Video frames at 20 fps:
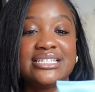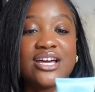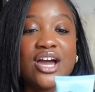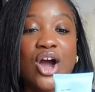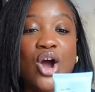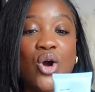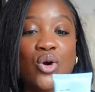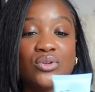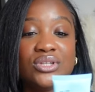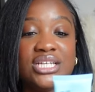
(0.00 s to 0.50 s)

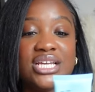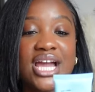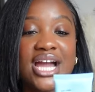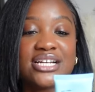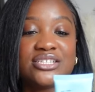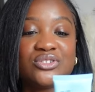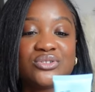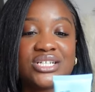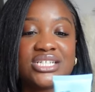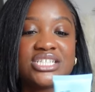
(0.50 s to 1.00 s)
Holy
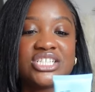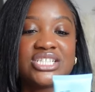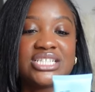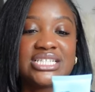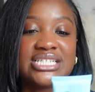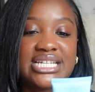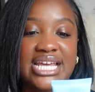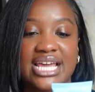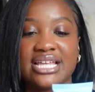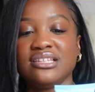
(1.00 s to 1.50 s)

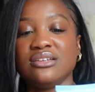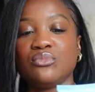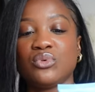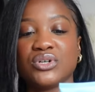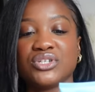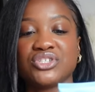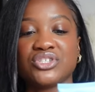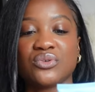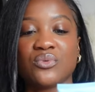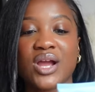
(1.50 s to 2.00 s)
Hydration Daily
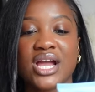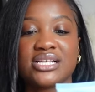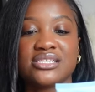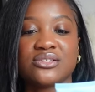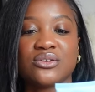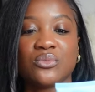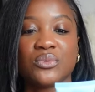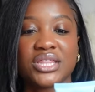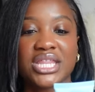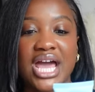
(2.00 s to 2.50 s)

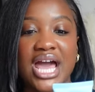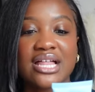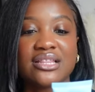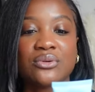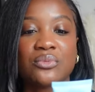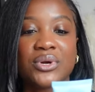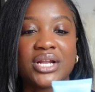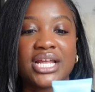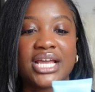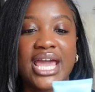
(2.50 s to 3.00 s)
Moisturizer with
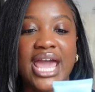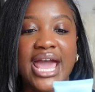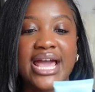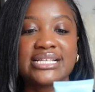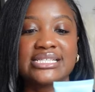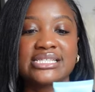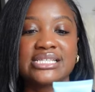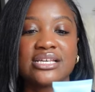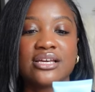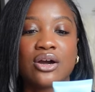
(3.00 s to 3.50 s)
Hyaluronic
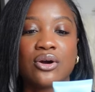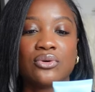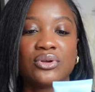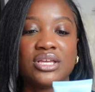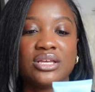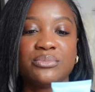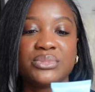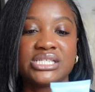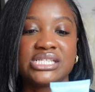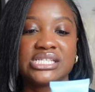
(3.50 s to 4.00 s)
Acid,
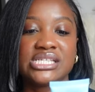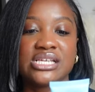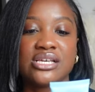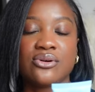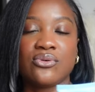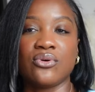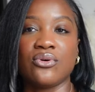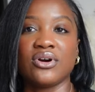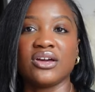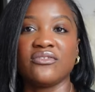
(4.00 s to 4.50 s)
Jojoba Sea
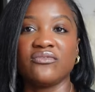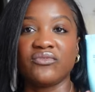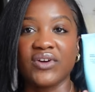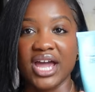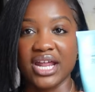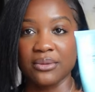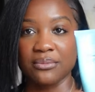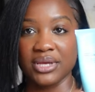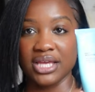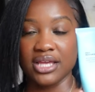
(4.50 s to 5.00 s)
Oil, and
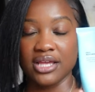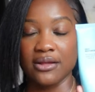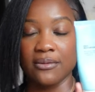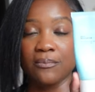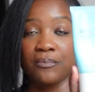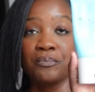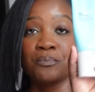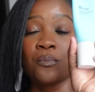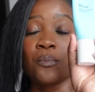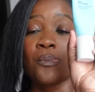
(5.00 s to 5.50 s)
Vitamin E.
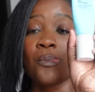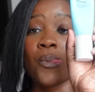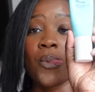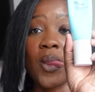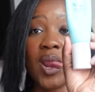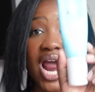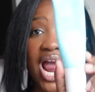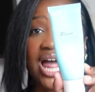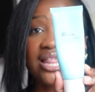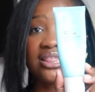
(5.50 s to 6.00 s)

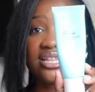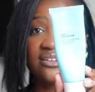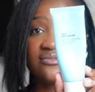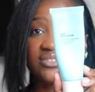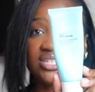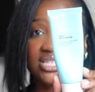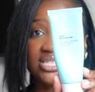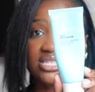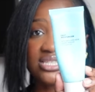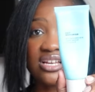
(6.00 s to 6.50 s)
I love
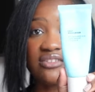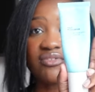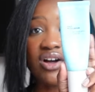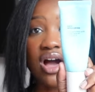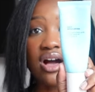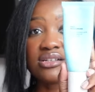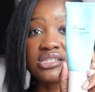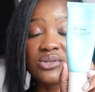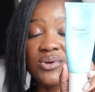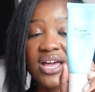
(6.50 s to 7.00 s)
this stuff.
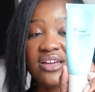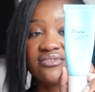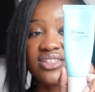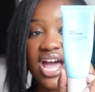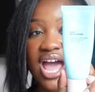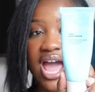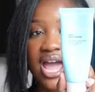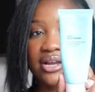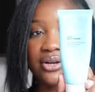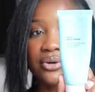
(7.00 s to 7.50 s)
I also have
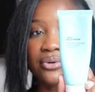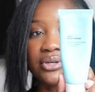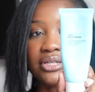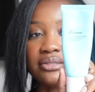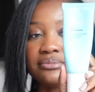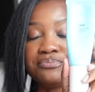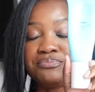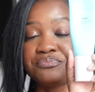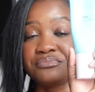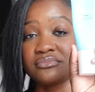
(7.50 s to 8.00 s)
the eye
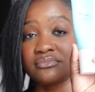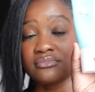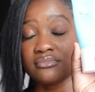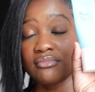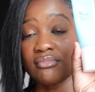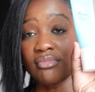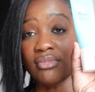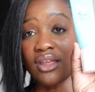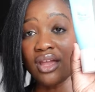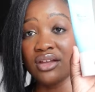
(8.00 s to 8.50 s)
cream.
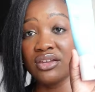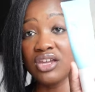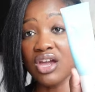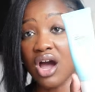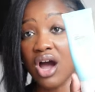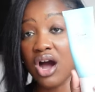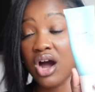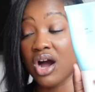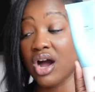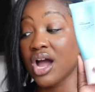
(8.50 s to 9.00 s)

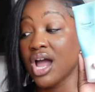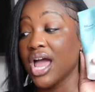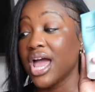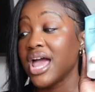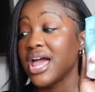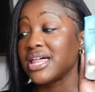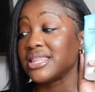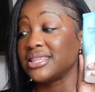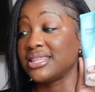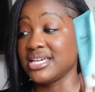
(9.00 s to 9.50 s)
Y'all,
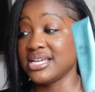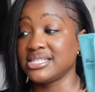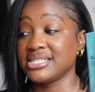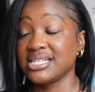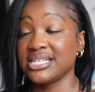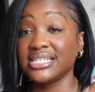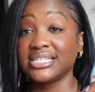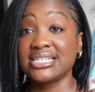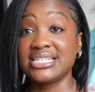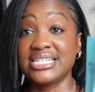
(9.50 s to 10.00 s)
this
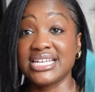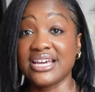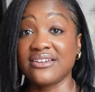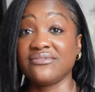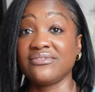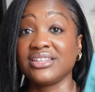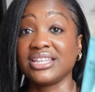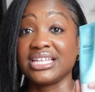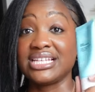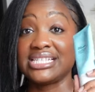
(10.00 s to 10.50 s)
has
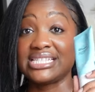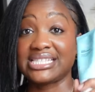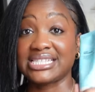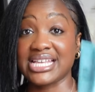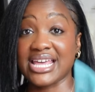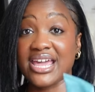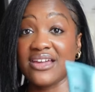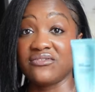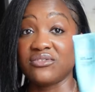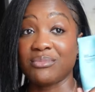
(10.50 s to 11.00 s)
definitely
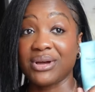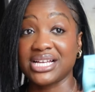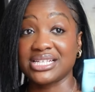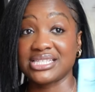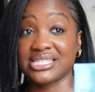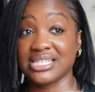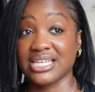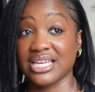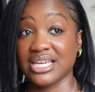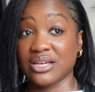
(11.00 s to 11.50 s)
saved my
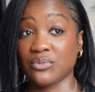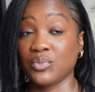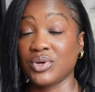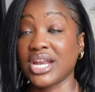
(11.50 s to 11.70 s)
skin.